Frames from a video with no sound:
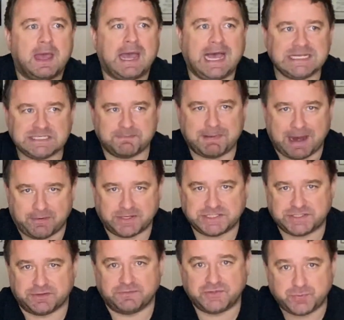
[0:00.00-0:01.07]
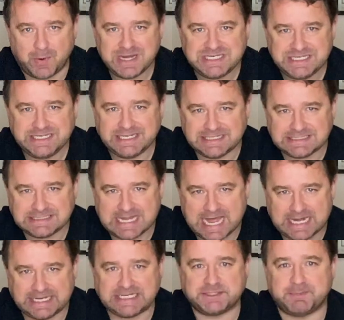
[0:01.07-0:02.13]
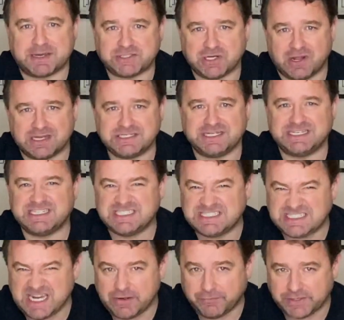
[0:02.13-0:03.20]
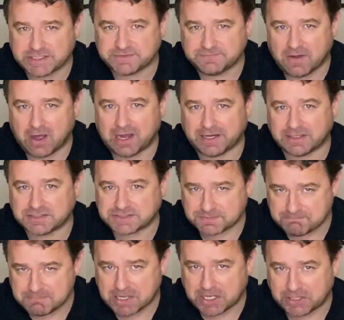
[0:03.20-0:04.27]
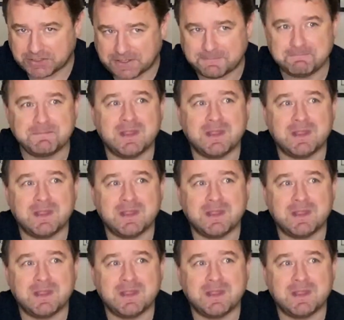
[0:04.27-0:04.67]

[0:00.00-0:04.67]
As a barrister of 20 years standing, specialising in serious violence and murder,